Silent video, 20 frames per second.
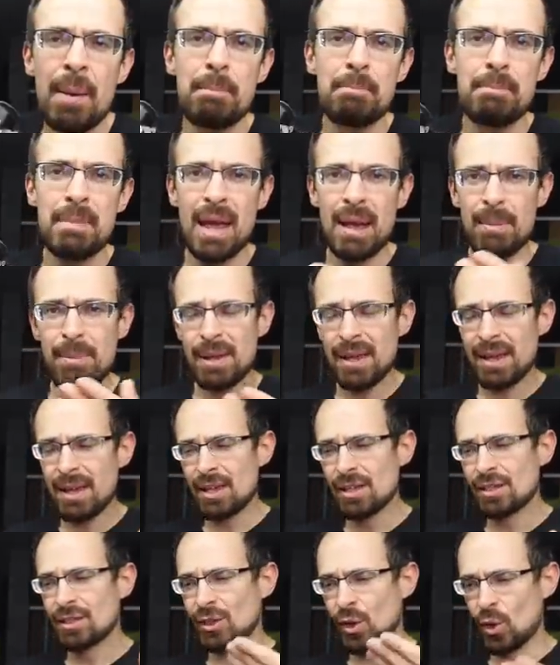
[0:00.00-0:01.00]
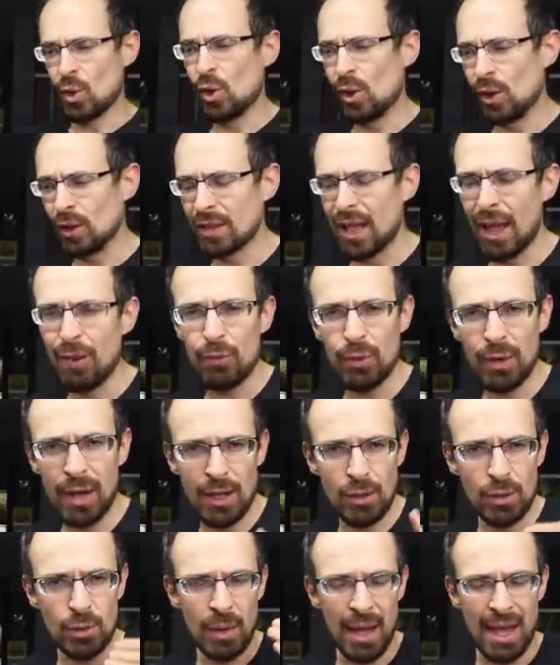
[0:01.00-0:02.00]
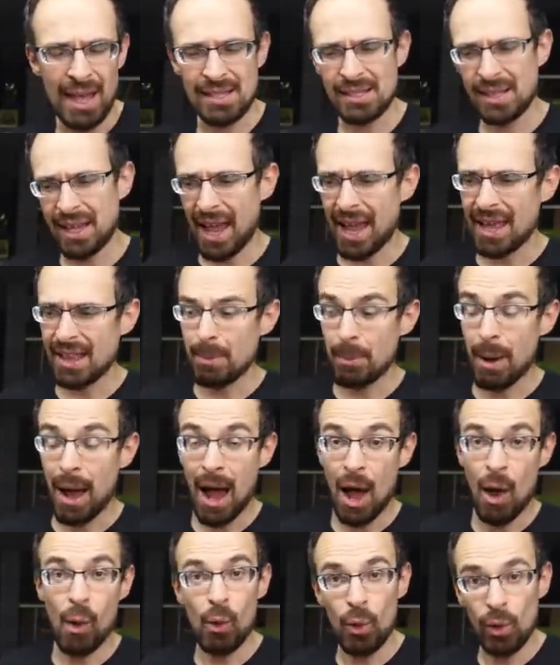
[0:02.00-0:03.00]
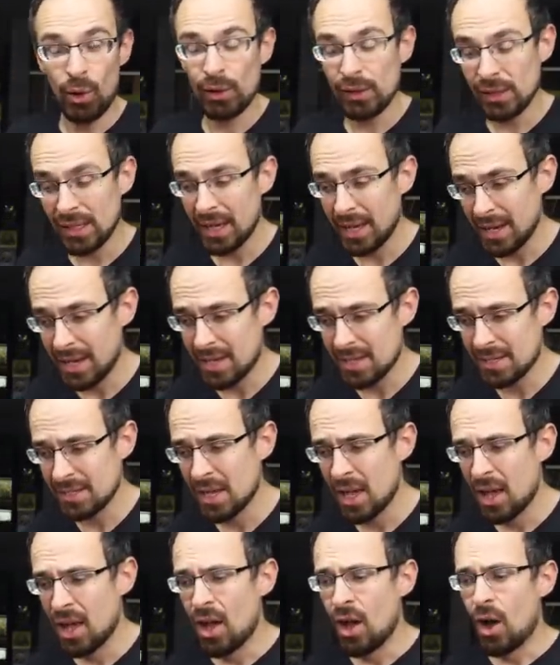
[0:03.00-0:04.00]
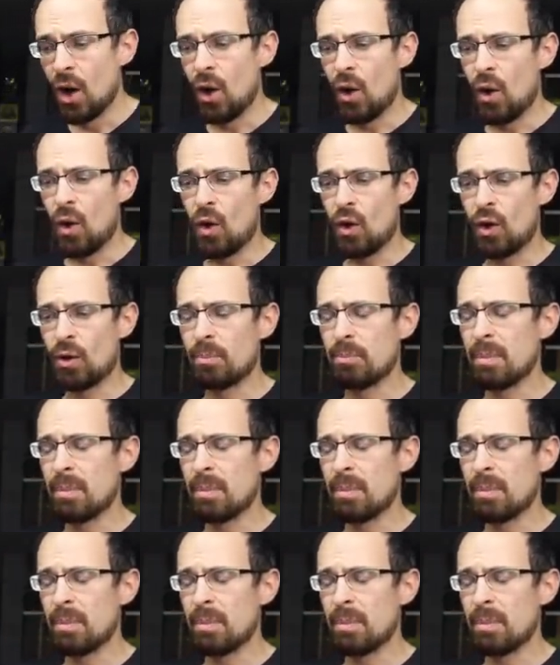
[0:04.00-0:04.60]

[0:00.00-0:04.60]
maybe he's old. I forgot to ask Adam how old he is, or